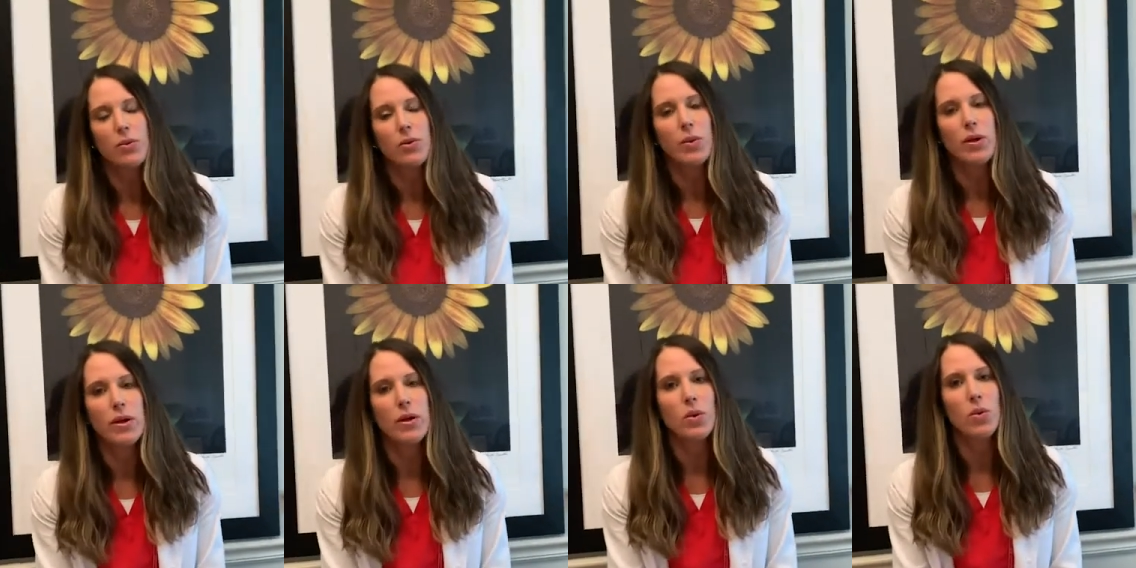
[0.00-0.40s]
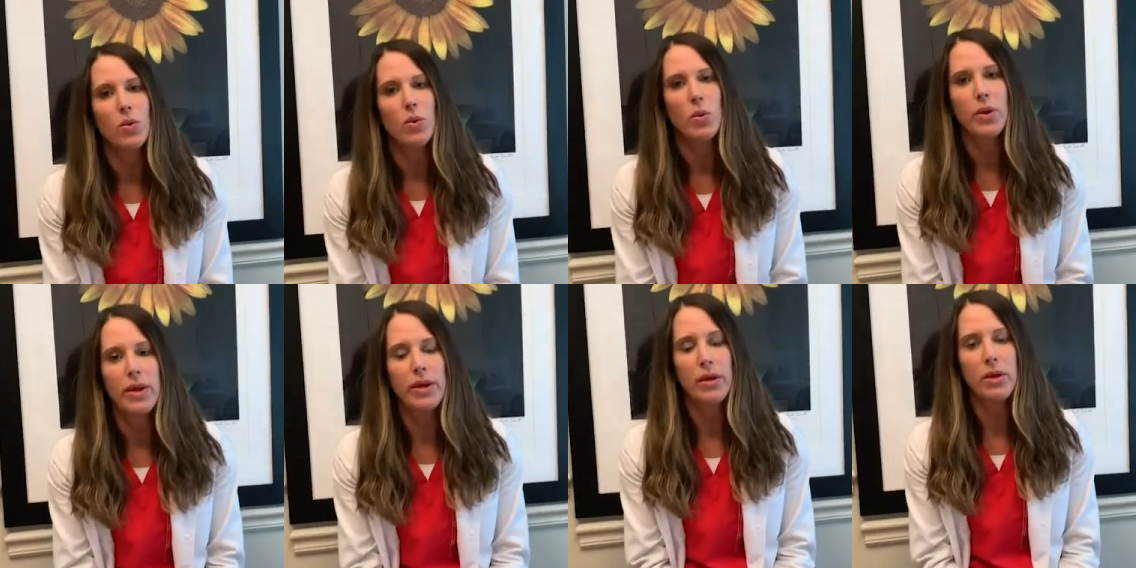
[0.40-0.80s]
we
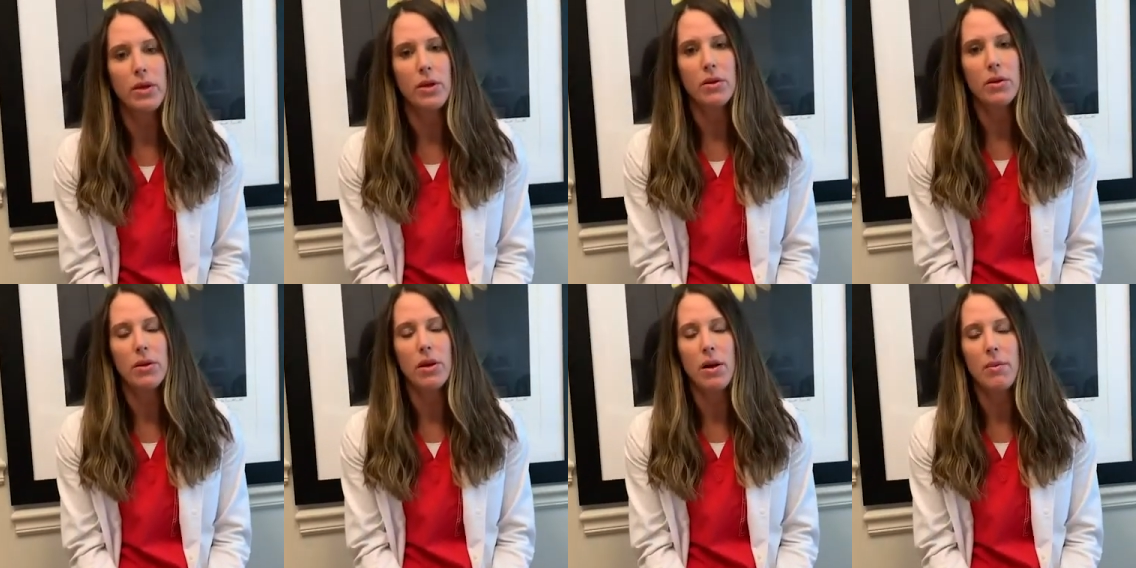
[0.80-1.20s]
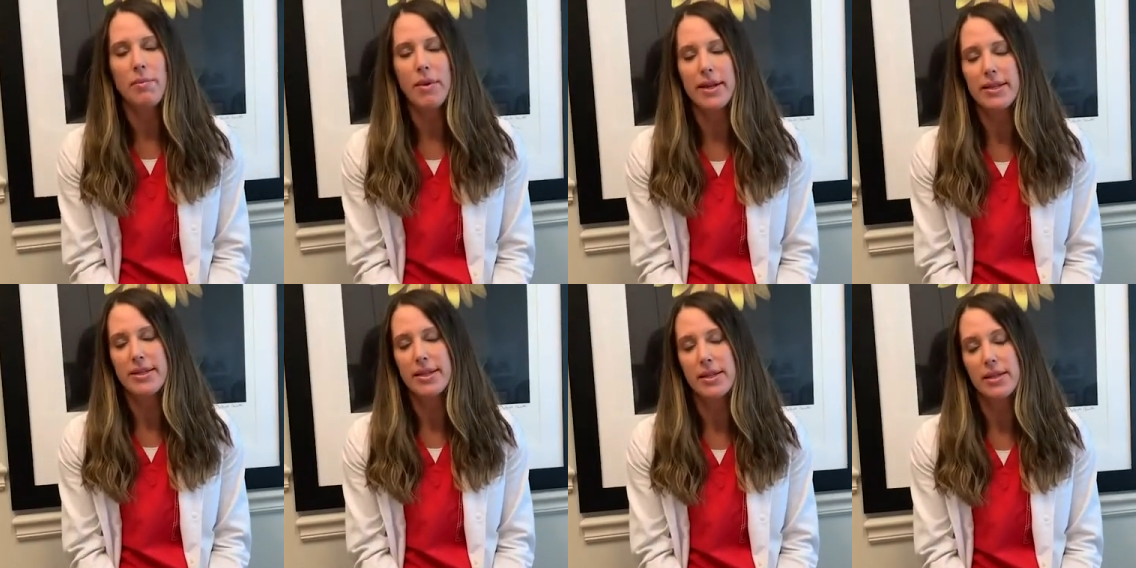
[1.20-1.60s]
will
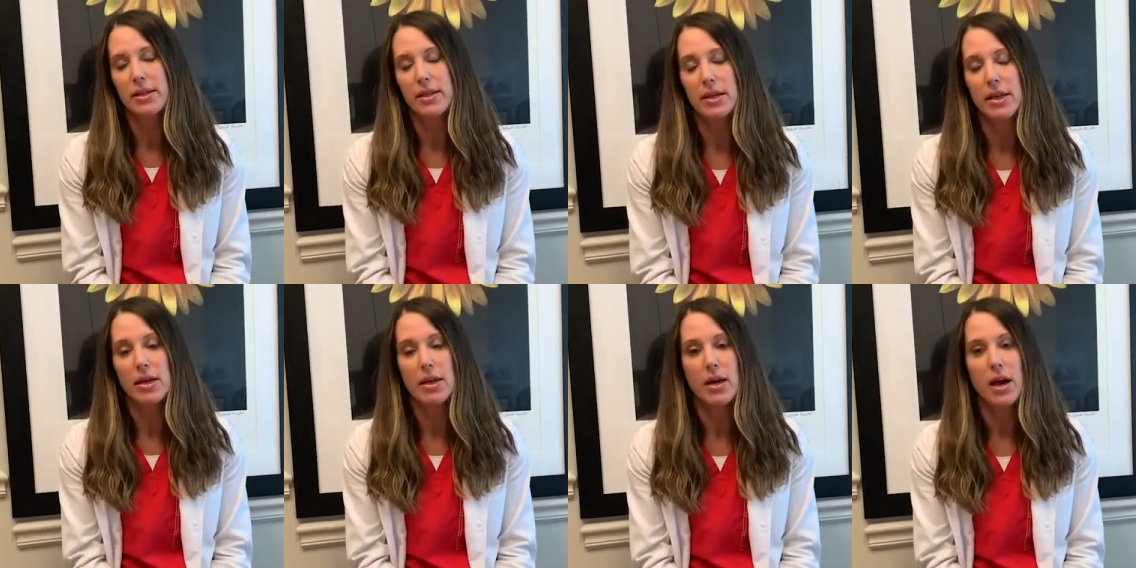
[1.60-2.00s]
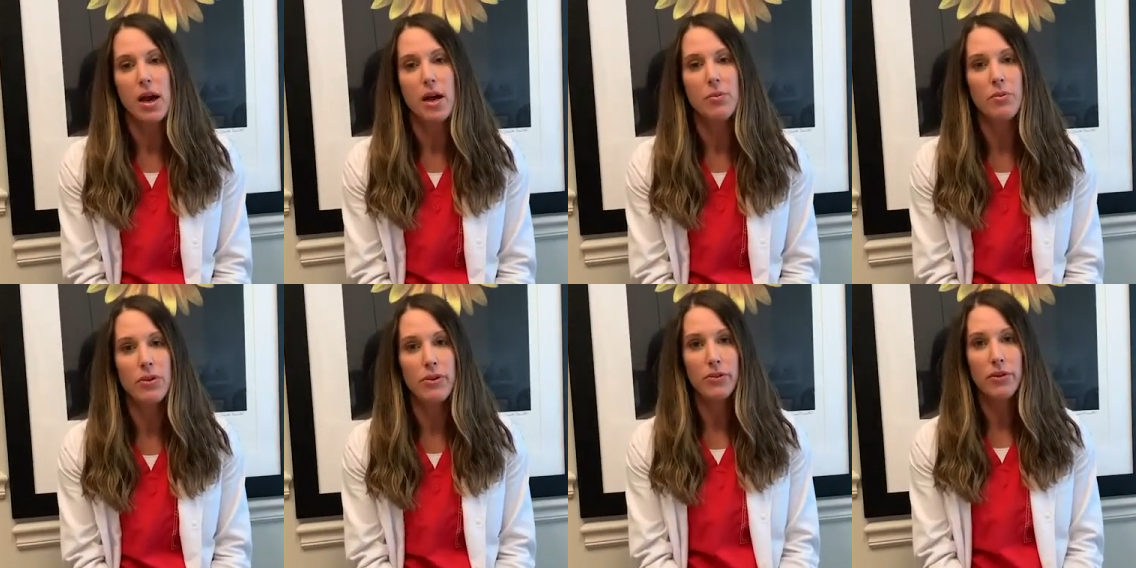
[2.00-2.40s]
basically
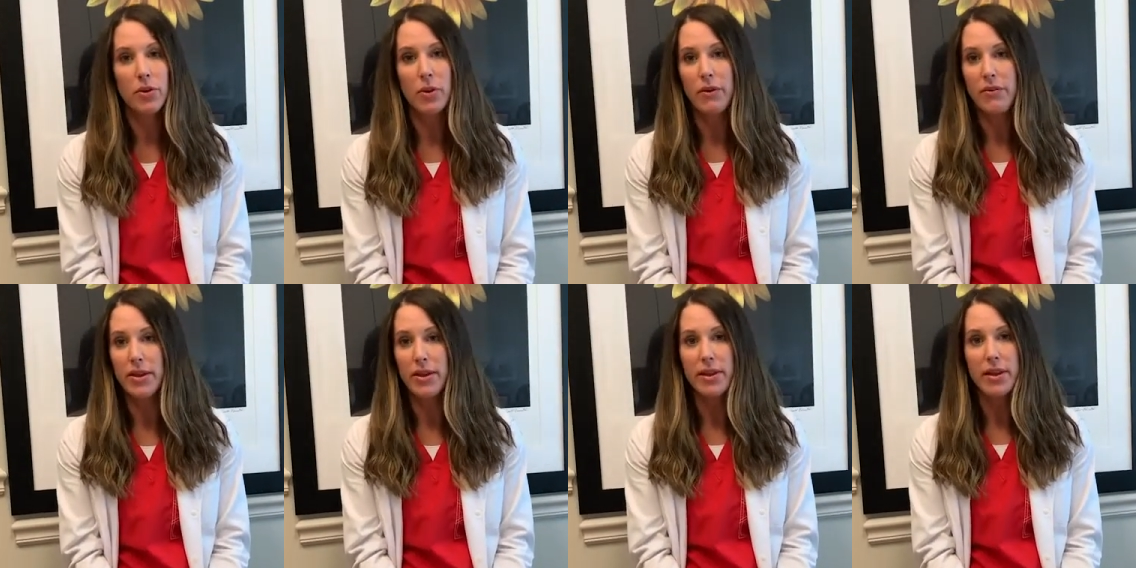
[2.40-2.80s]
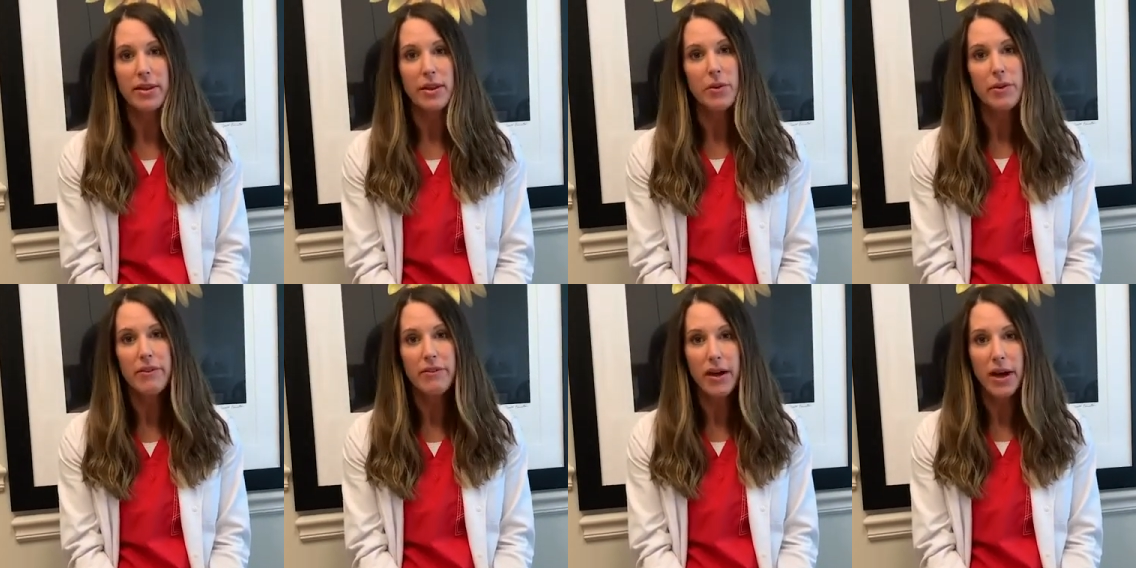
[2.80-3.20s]
review everything
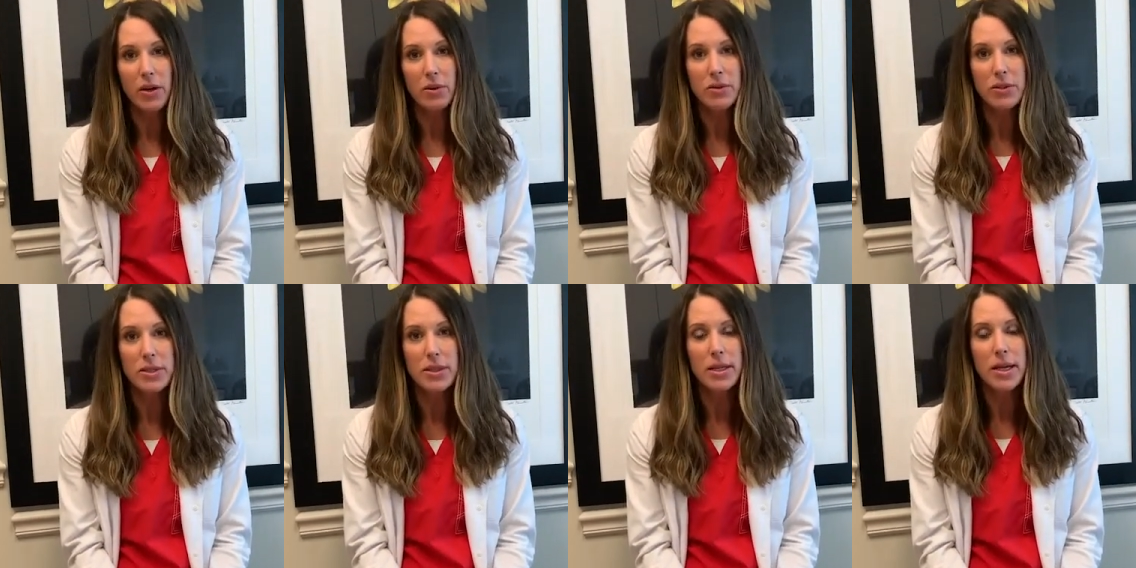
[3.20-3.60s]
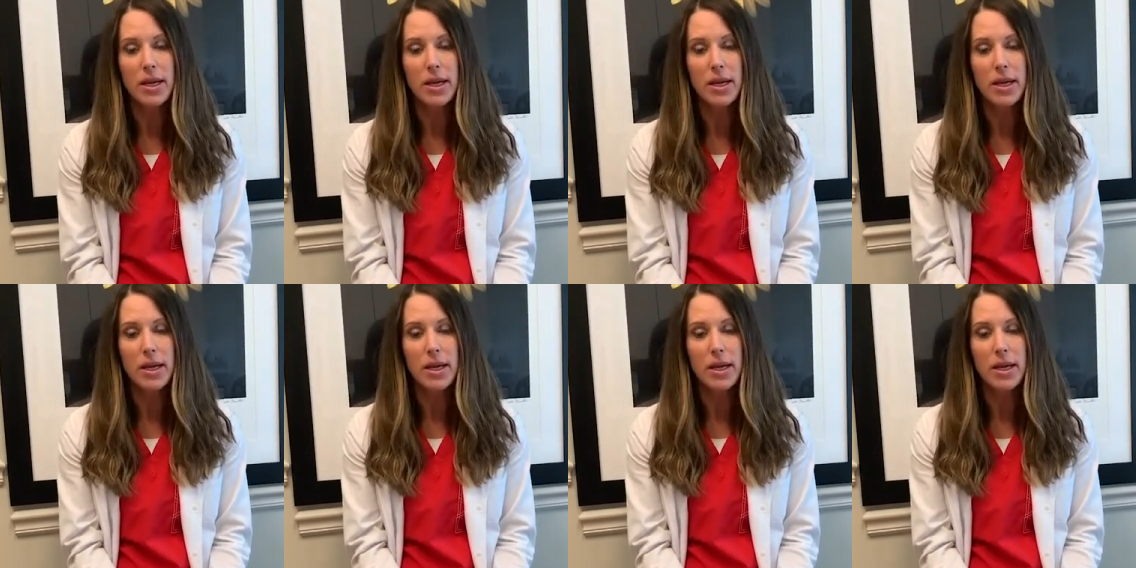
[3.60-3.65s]
that we found,